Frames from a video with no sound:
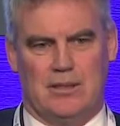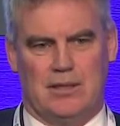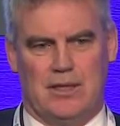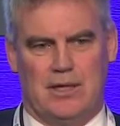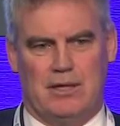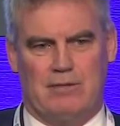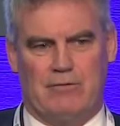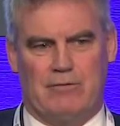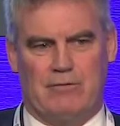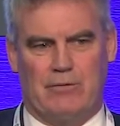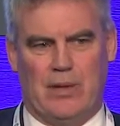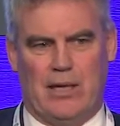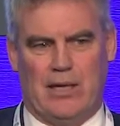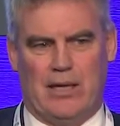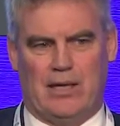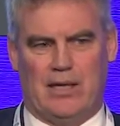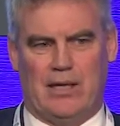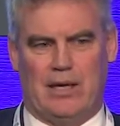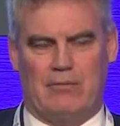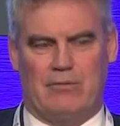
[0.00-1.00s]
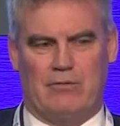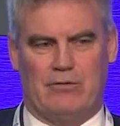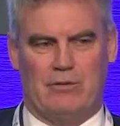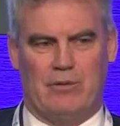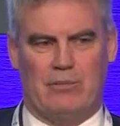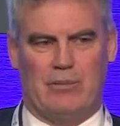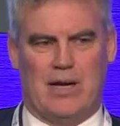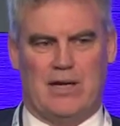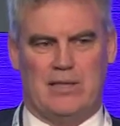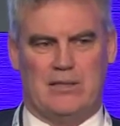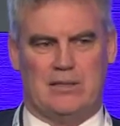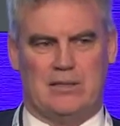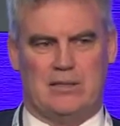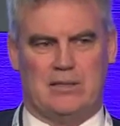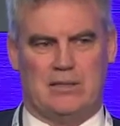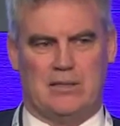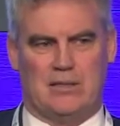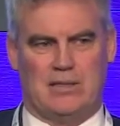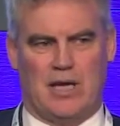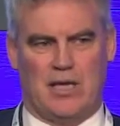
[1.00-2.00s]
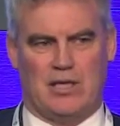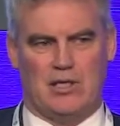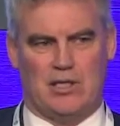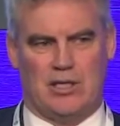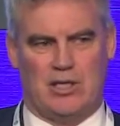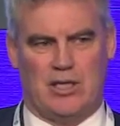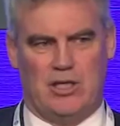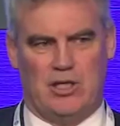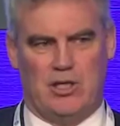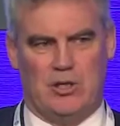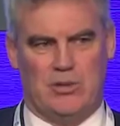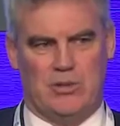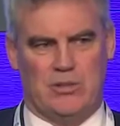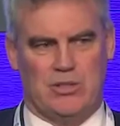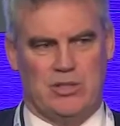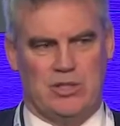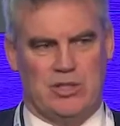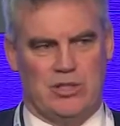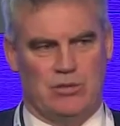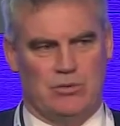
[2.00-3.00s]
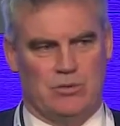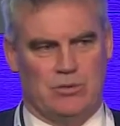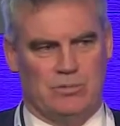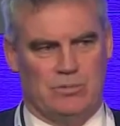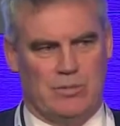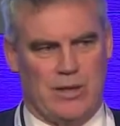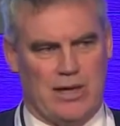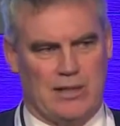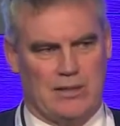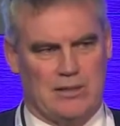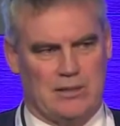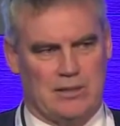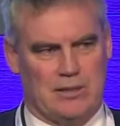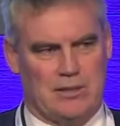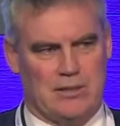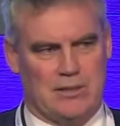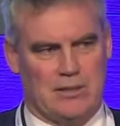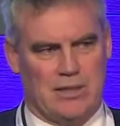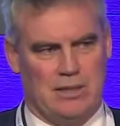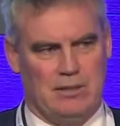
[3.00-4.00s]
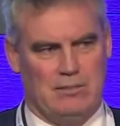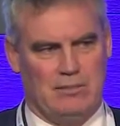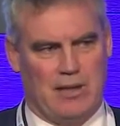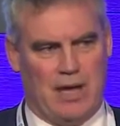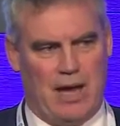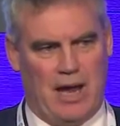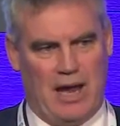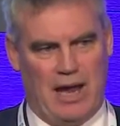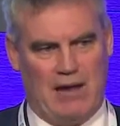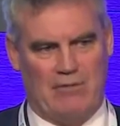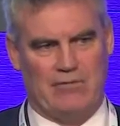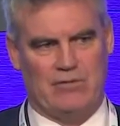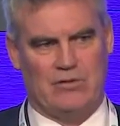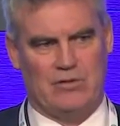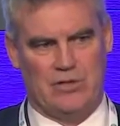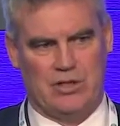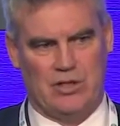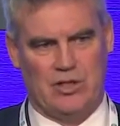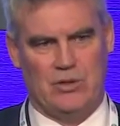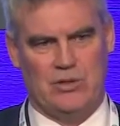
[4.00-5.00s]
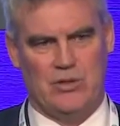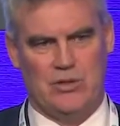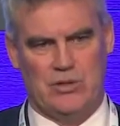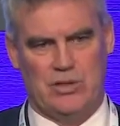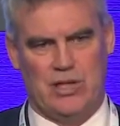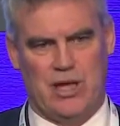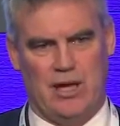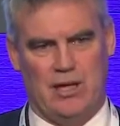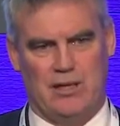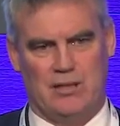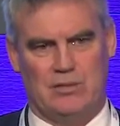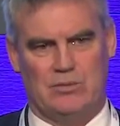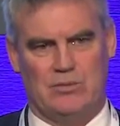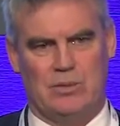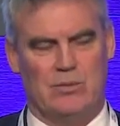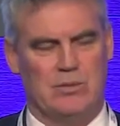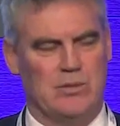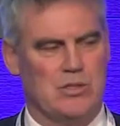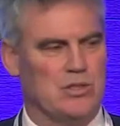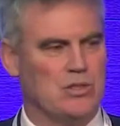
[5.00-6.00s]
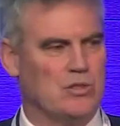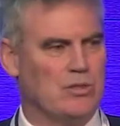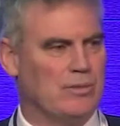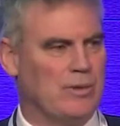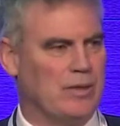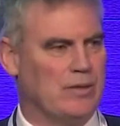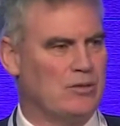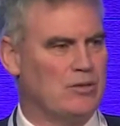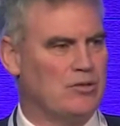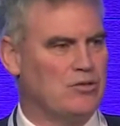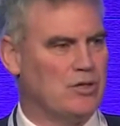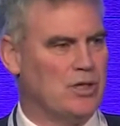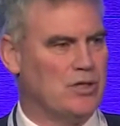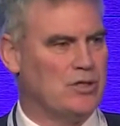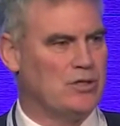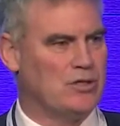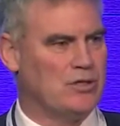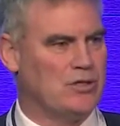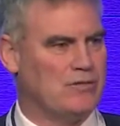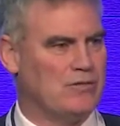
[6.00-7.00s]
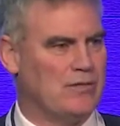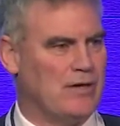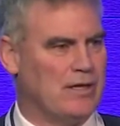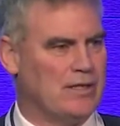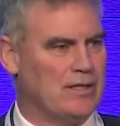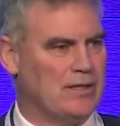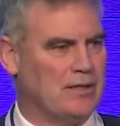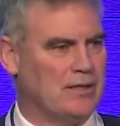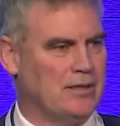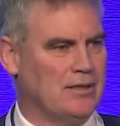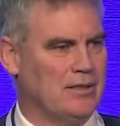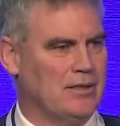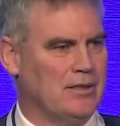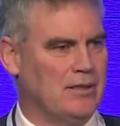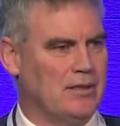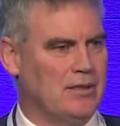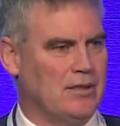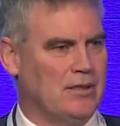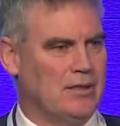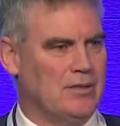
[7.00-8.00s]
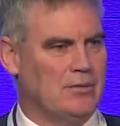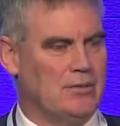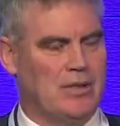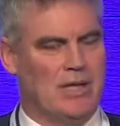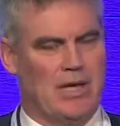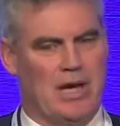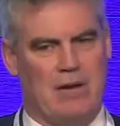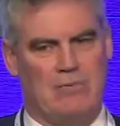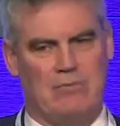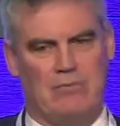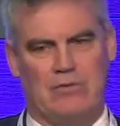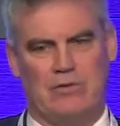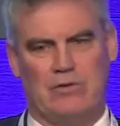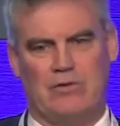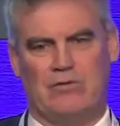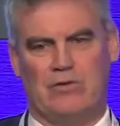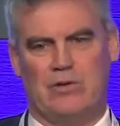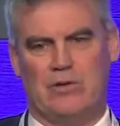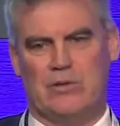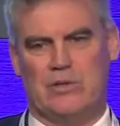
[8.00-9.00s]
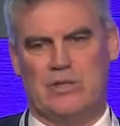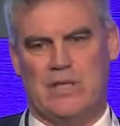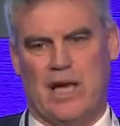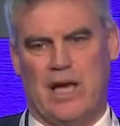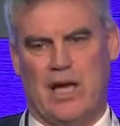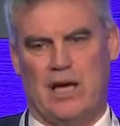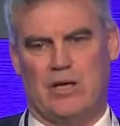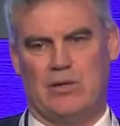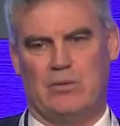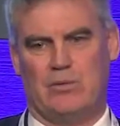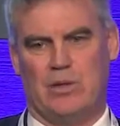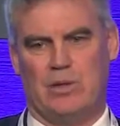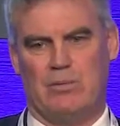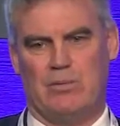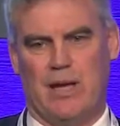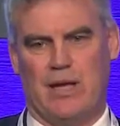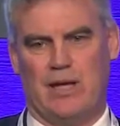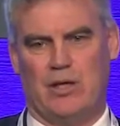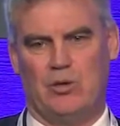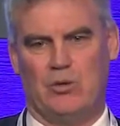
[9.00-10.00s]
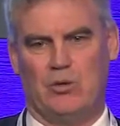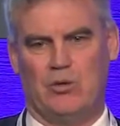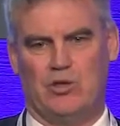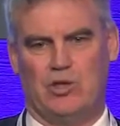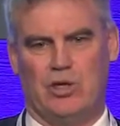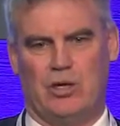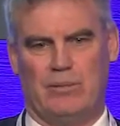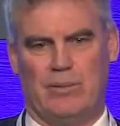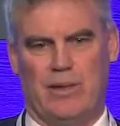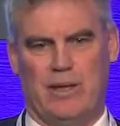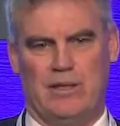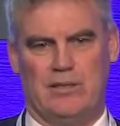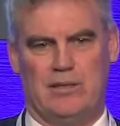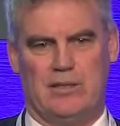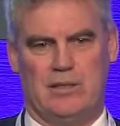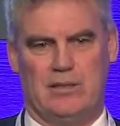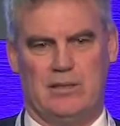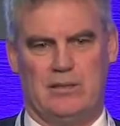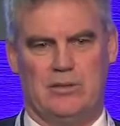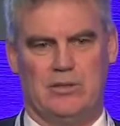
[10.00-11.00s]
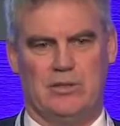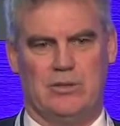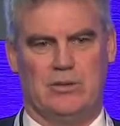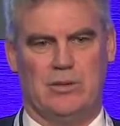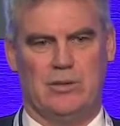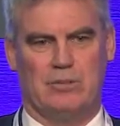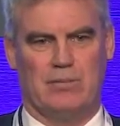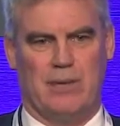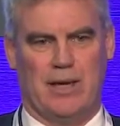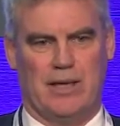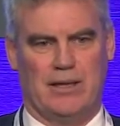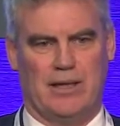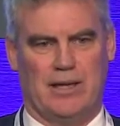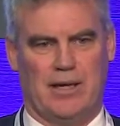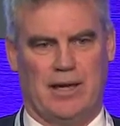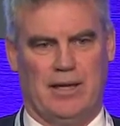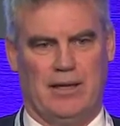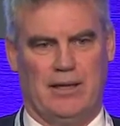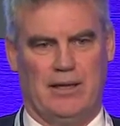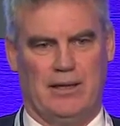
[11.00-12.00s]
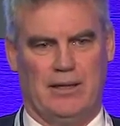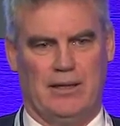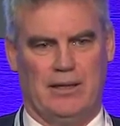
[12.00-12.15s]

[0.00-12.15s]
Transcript: If we had come from a basis as actually you as a general practice team have to use that, we would still be in the trenches fighting we came from the viewers, how could we make your job easier to do on Monday?